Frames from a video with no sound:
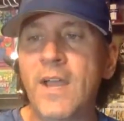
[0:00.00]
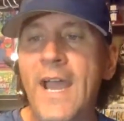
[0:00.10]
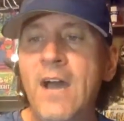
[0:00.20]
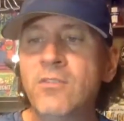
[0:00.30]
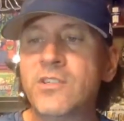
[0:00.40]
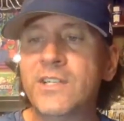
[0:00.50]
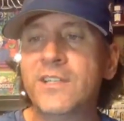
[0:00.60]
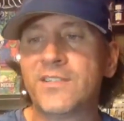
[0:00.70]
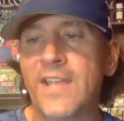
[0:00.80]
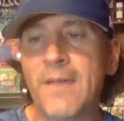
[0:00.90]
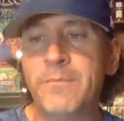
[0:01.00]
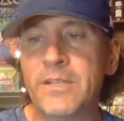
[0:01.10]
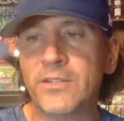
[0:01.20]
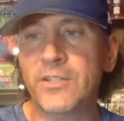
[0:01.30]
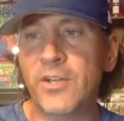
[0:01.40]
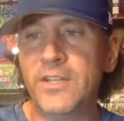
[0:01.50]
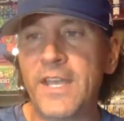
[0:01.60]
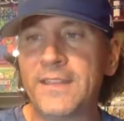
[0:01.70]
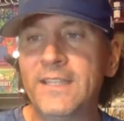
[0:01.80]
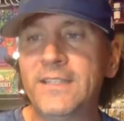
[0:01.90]
how good is that beer?
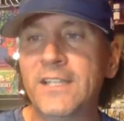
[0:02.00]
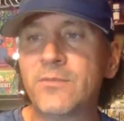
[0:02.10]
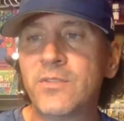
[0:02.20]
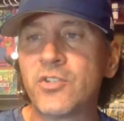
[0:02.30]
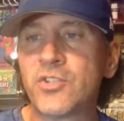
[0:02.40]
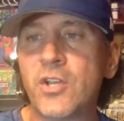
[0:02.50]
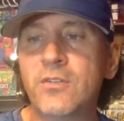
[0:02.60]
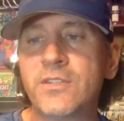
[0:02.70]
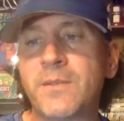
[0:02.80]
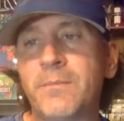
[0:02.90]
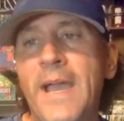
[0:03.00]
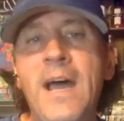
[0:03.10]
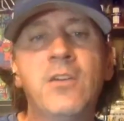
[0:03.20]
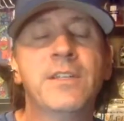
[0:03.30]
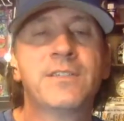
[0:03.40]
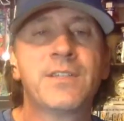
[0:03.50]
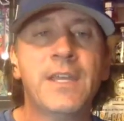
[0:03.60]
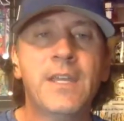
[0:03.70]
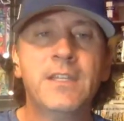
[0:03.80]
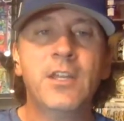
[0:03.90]
And I think that's what this show is about. It's,
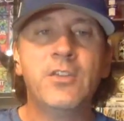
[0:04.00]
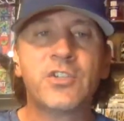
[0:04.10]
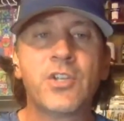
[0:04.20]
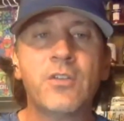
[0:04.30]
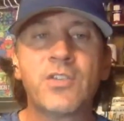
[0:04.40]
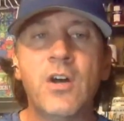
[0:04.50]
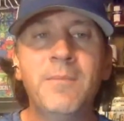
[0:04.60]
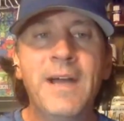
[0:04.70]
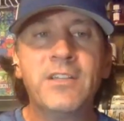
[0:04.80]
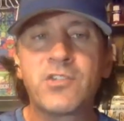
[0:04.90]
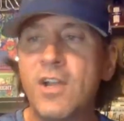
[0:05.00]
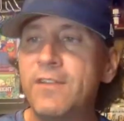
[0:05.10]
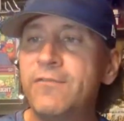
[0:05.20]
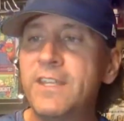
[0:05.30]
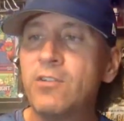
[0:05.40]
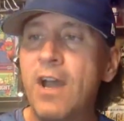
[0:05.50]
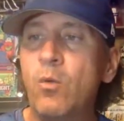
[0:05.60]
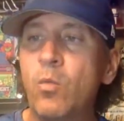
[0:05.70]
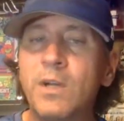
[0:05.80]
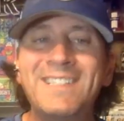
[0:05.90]
the show's all about trying to figure
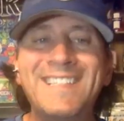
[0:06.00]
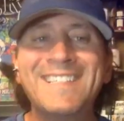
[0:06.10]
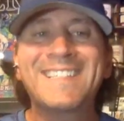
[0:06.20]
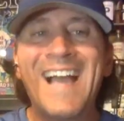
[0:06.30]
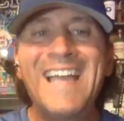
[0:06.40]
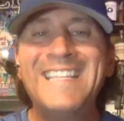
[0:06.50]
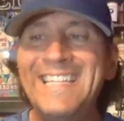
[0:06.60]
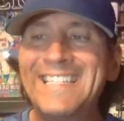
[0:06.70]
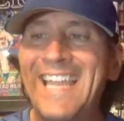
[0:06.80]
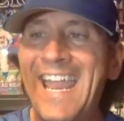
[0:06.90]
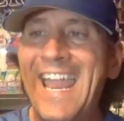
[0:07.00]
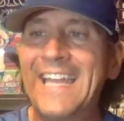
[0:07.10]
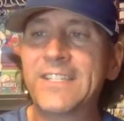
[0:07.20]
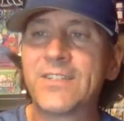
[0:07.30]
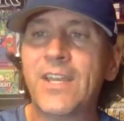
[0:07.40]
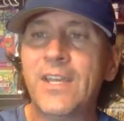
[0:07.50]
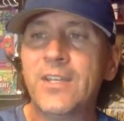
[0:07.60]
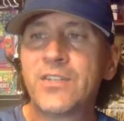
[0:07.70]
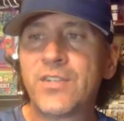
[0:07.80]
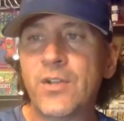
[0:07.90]
out what's inside these cans
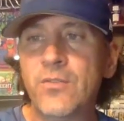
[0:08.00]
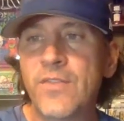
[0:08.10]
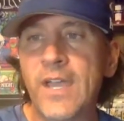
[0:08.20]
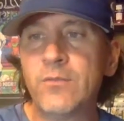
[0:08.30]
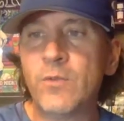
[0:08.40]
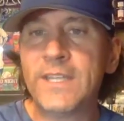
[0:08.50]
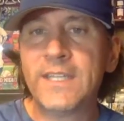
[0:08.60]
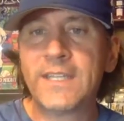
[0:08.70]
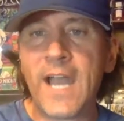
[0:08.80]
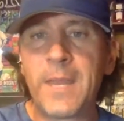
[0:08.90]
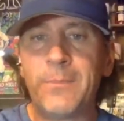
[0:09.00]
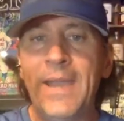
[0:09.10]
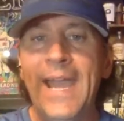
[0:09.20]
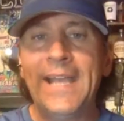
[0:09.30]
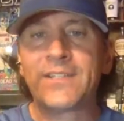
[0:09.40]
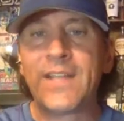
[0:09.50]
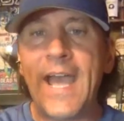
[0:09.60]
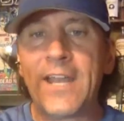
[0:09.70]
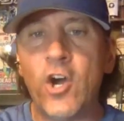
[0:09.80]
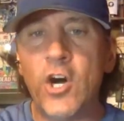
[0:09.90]
so that we can kind of pass
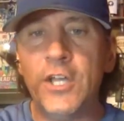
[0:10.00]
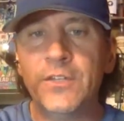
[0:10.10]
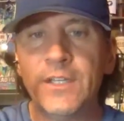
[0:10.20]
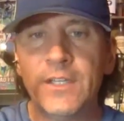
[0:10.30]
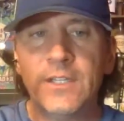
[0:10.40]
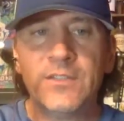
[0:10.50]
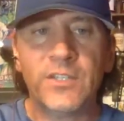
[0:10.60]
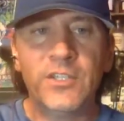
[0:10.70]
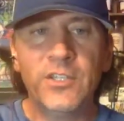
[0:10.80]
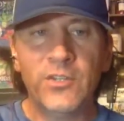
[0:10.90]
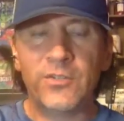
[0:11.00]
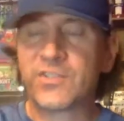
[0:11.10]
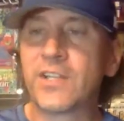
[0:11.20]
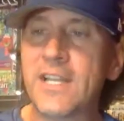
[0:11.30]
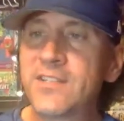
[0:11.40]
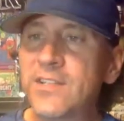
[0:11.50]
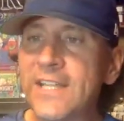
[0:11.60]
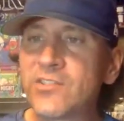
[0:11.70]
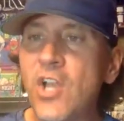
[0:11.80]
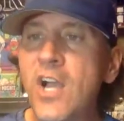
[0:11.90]
that on to you. So
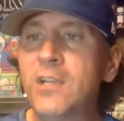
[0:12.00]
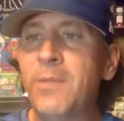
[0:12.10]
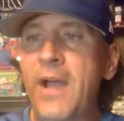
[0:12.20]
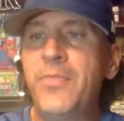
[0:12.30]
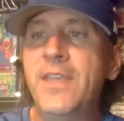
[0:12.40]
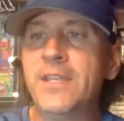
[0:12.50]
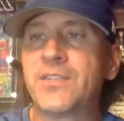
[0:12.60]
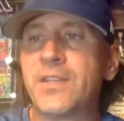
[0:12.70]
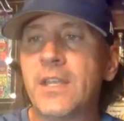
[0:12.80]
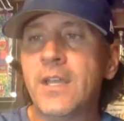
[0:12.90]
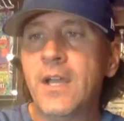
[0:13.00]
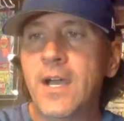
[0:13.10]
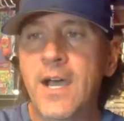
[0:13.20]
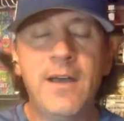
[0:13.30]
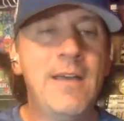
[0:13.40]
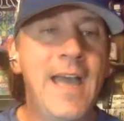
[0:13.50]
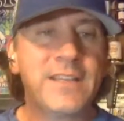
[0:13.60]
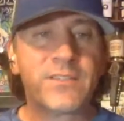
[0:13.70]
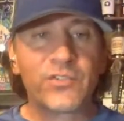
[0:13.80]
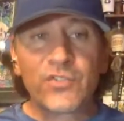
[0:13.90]
let's talk about this.
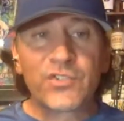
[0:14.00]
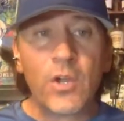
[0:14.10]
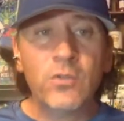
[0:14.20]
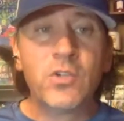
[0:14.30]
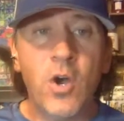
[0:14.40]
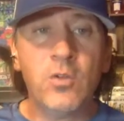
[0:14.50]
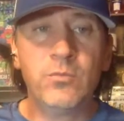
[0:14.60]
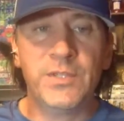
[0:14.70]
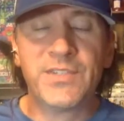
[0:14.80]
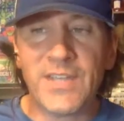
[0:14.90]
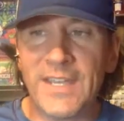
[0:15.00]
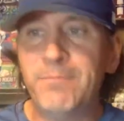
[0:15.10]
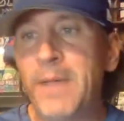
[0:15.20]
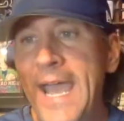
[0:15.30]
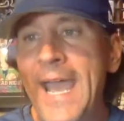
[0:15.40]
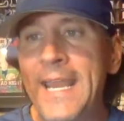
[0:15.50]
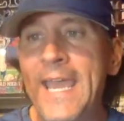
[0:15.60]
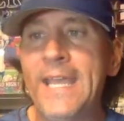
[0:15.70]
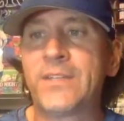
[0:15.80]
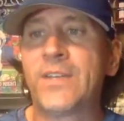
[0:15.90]
As Stone Cold would say,
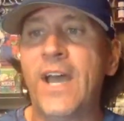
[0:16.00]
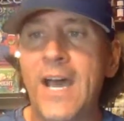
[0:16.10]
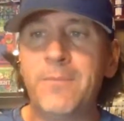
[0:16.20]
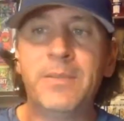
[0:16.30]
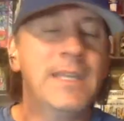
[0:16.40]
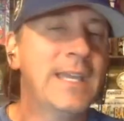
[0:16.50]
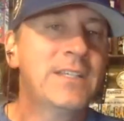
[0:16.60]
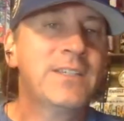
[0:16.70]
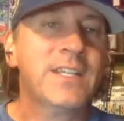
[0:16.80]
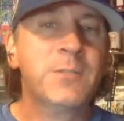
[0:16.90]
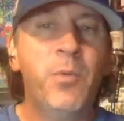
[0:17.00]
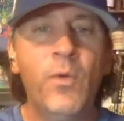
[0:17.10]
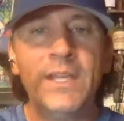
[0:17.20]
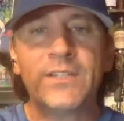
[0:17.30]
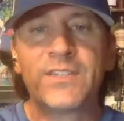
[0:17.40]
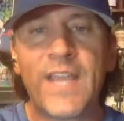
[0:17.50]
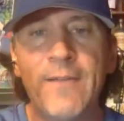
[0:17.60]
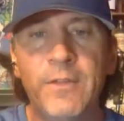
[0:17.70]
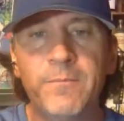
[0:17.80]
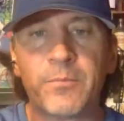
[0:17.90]
badass IPA,
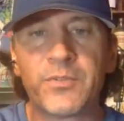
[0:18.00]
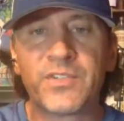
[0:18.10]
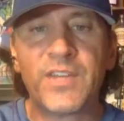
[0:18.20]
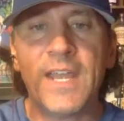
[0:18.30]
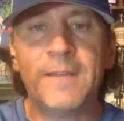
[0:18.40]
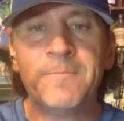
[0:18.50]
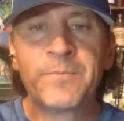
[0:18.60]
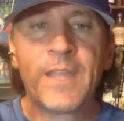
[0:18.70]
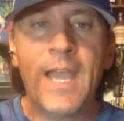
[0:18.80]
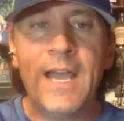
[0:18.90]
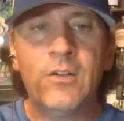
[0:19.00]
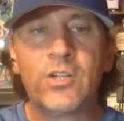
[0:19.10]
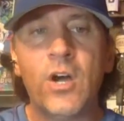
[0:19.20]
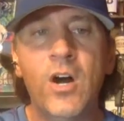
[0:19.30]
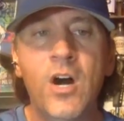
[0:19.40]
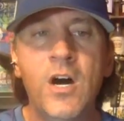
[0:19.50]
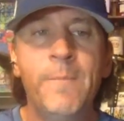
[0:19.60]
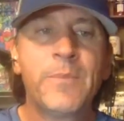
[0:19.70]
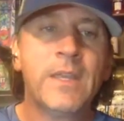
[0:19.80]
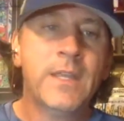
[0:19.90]
6.7%
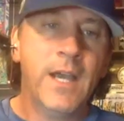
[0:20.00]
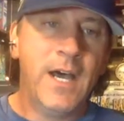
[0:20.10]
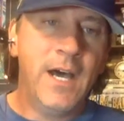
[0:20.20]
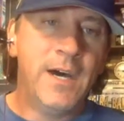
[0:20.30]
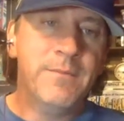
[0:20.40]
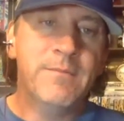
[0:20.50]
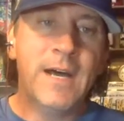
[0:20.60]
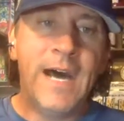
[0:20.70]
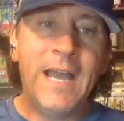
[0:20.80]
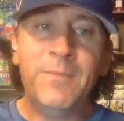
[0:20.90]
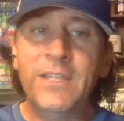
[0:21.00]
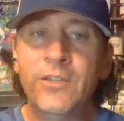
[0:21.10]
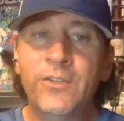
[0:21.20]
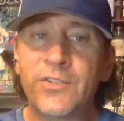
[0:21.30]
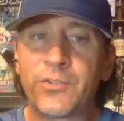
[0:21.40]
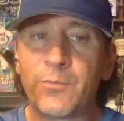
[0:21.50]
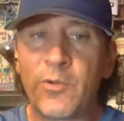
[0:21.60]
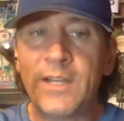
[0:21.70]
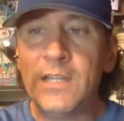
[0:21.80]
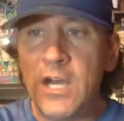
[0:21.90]
alcohol. IBUs are
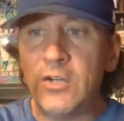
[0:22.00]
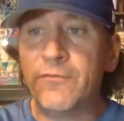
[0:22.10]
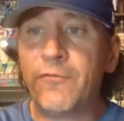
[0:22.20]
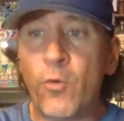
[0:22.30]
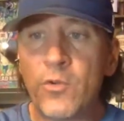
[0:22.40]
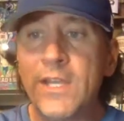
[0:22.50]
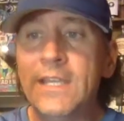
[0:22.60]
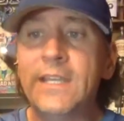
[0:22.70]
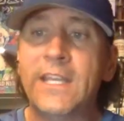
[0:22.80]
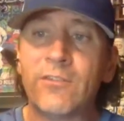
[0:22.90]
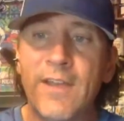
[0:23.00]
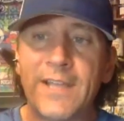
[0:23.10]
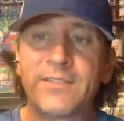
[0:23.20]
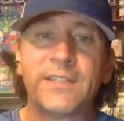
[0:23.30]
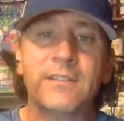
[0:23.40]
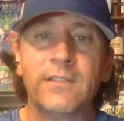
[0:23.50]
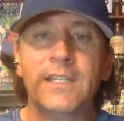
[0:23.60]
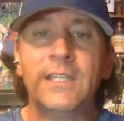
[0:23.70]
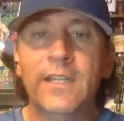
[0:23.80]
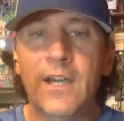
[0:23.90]
pretty low at 40.
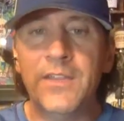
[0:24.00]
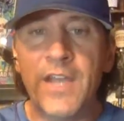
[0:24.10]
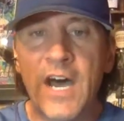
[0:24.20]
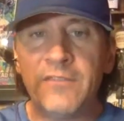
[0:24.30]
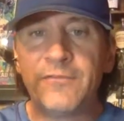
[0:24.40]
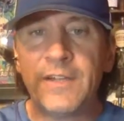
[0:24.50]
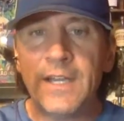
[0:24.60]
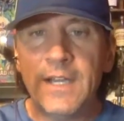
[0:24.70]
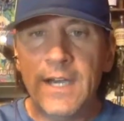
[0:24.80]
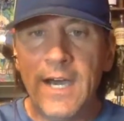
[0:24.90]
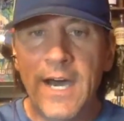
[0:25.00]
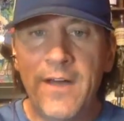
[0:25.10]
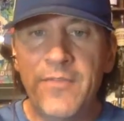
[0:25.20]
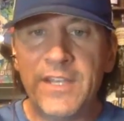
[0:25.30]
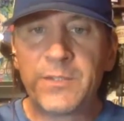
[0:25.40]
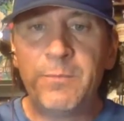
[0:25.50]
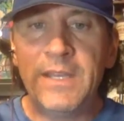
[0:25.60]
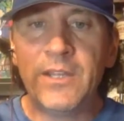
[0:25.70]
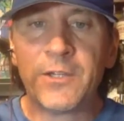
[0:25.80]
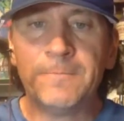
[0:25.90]
Interestingly enough, this
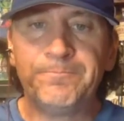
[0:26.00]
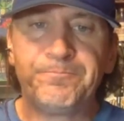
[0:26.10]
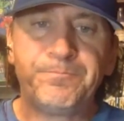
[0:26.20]
beer